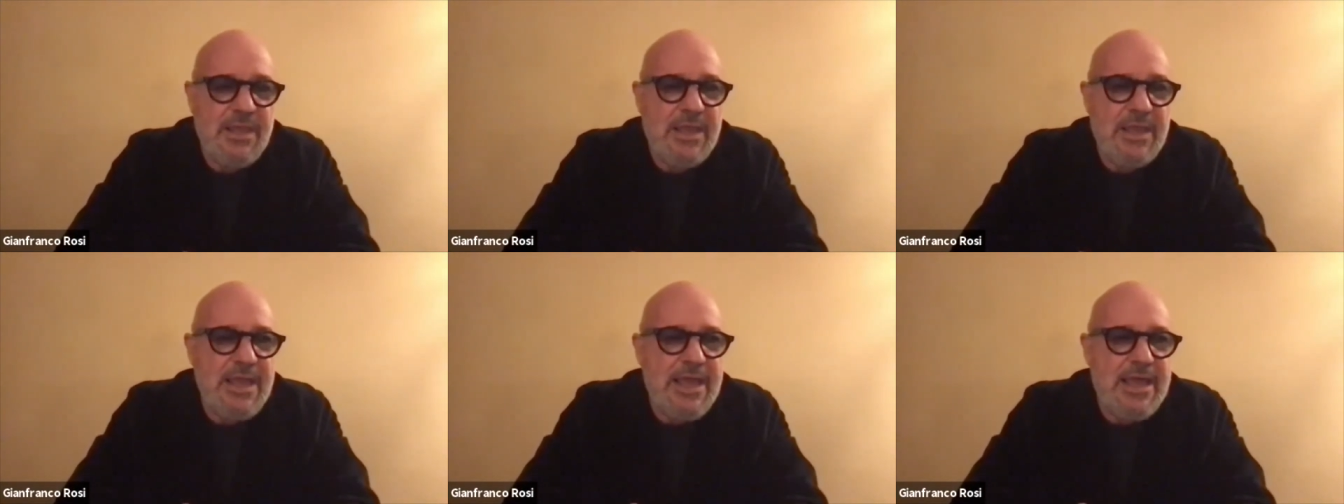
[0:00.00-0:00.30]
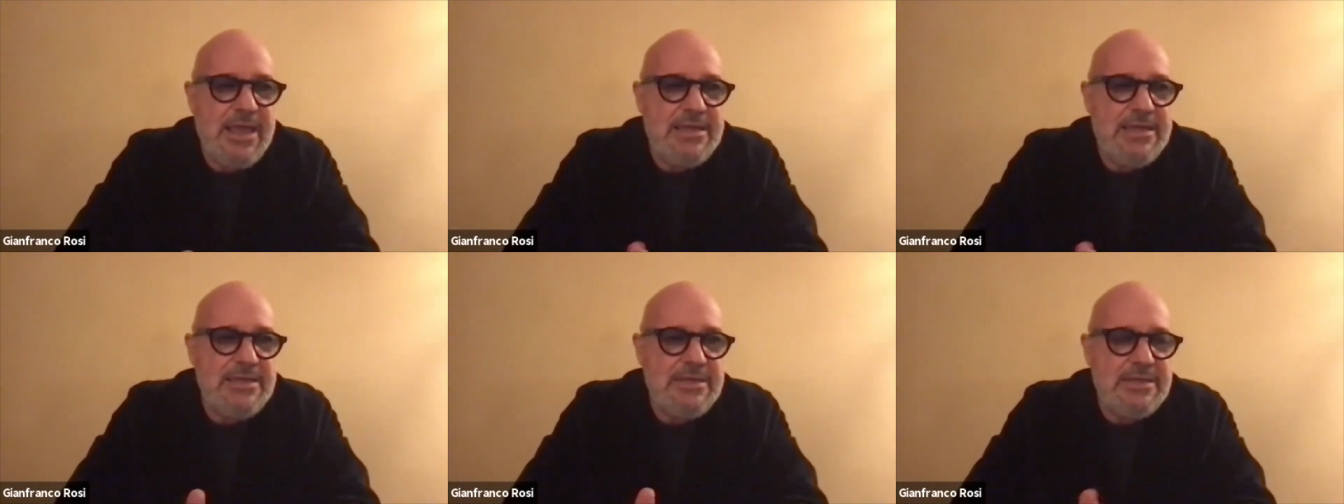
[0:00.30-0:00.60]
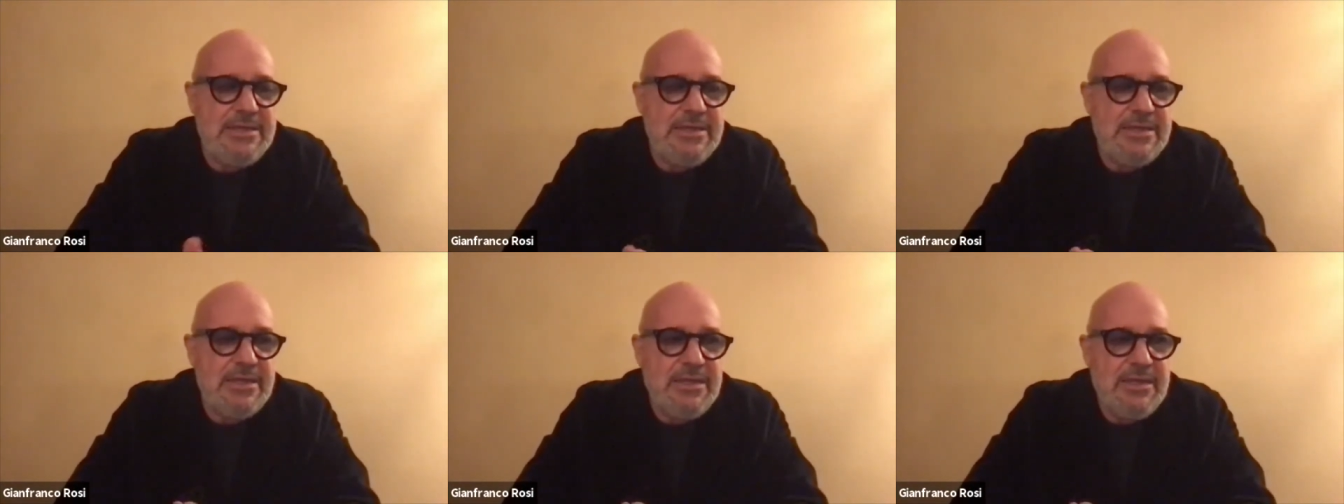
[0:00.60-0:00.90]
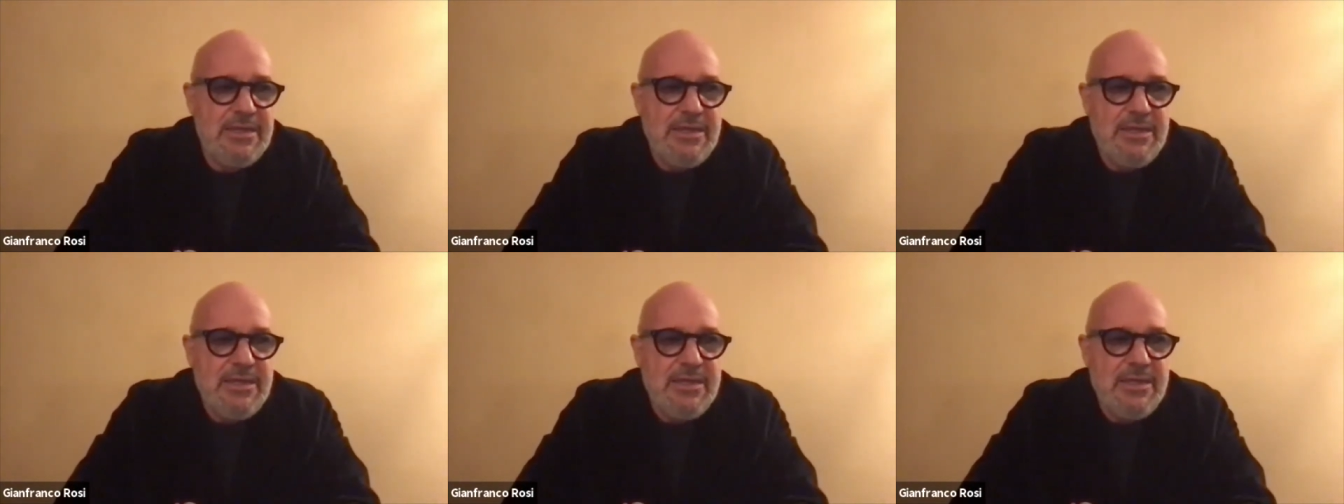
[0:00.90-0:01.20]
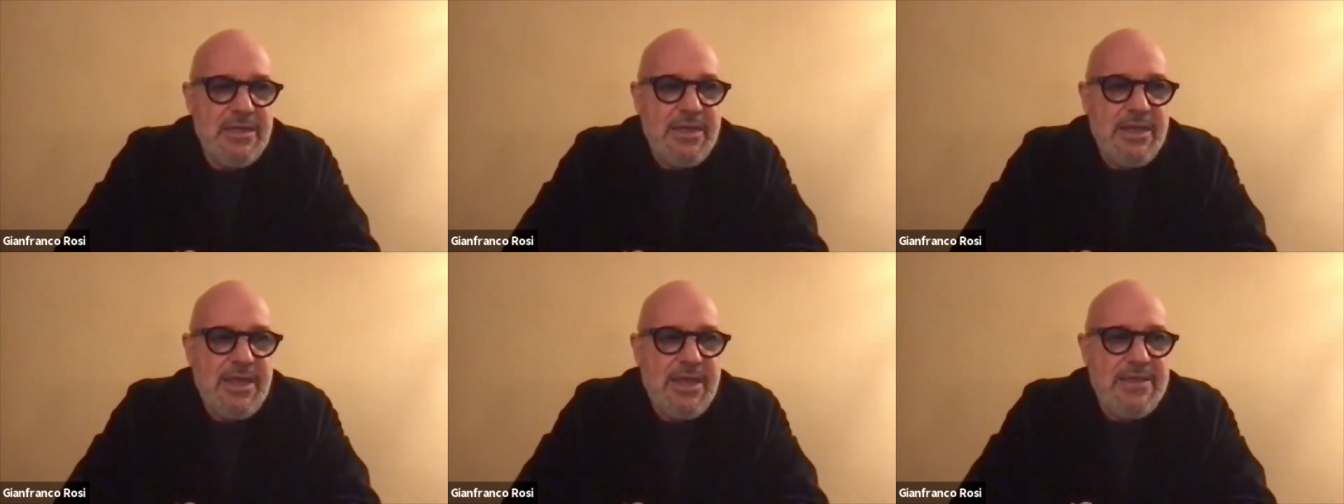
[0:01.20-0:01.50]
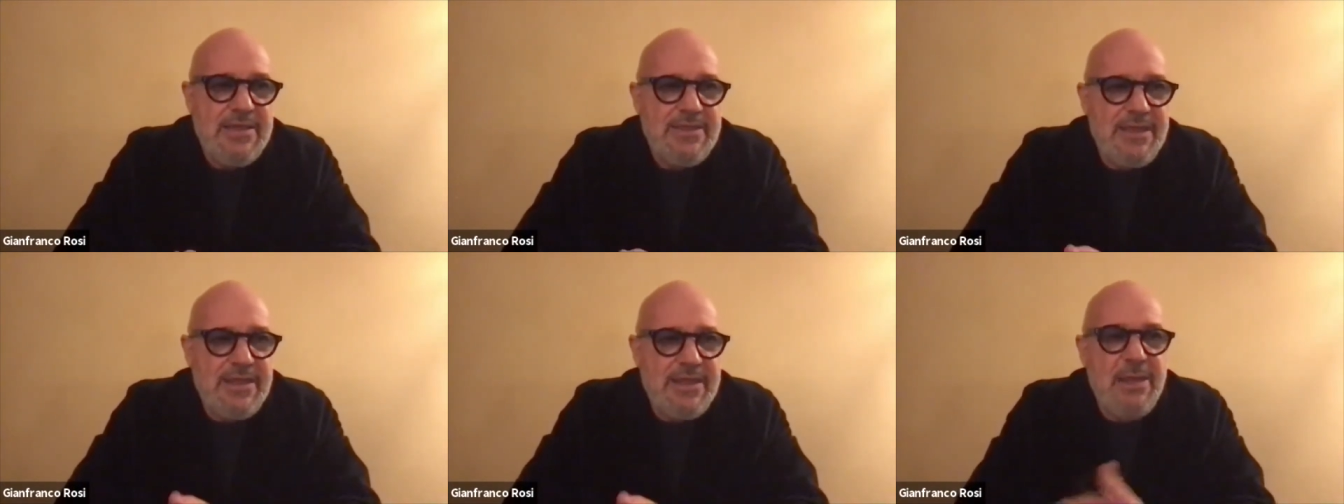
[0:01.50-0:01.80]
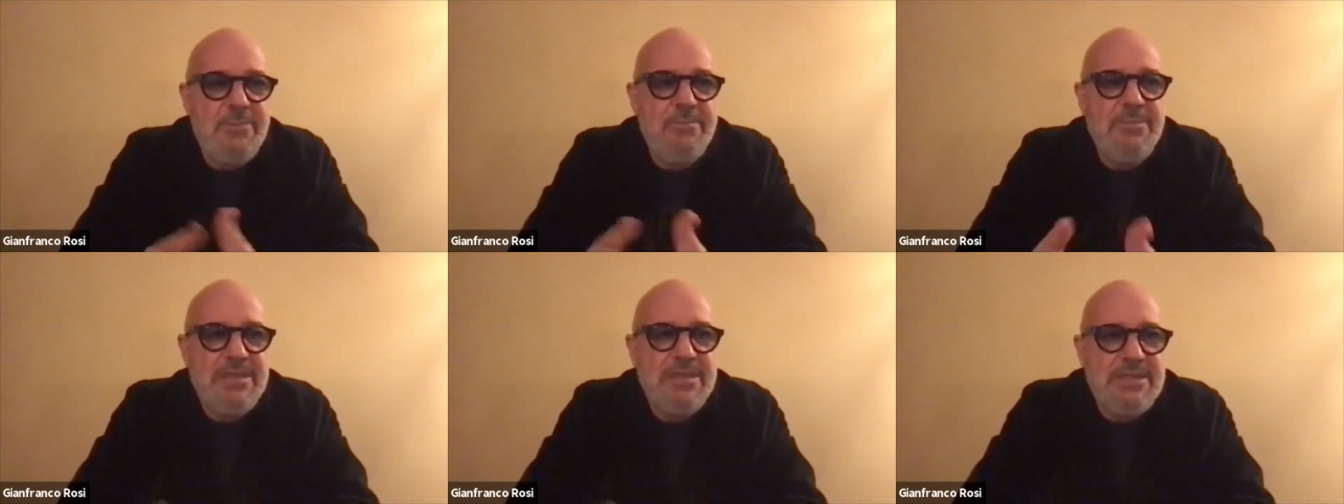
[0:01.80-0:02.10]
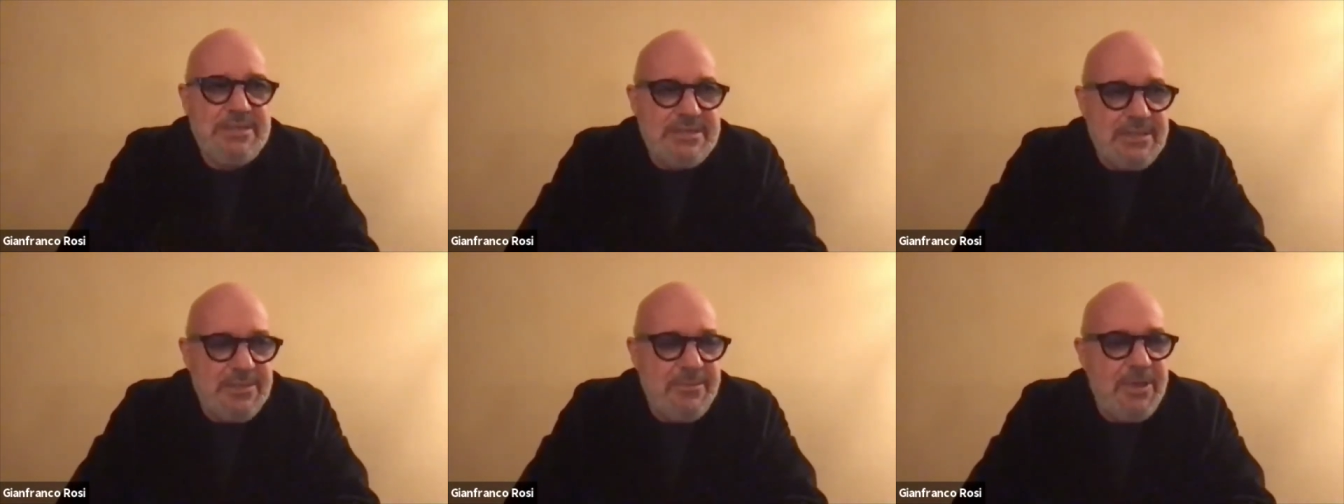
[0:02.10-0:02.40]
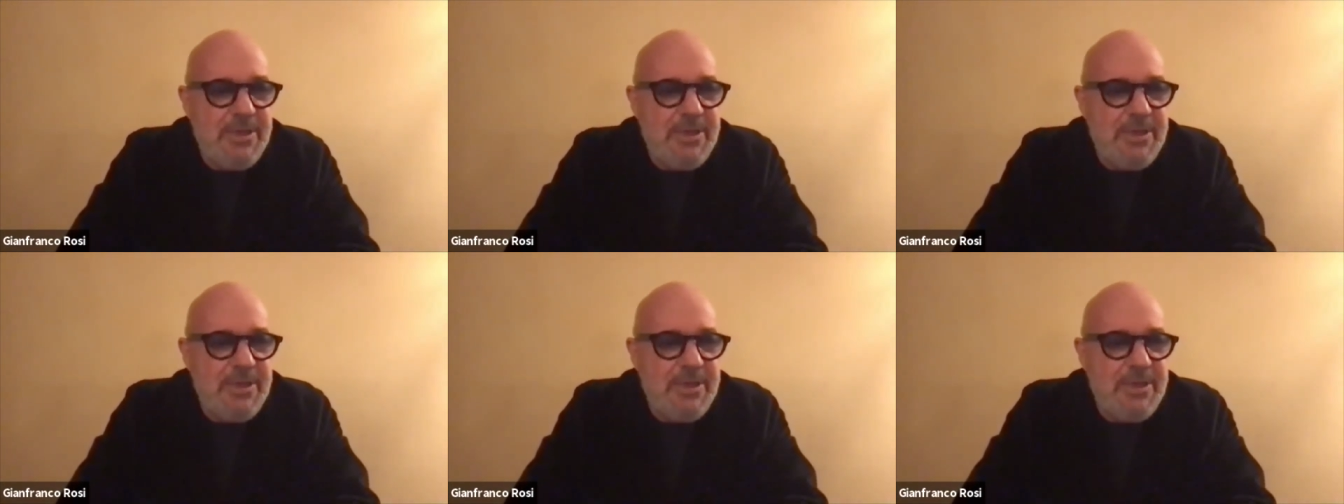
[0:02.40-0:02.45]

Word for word: And then I meet him,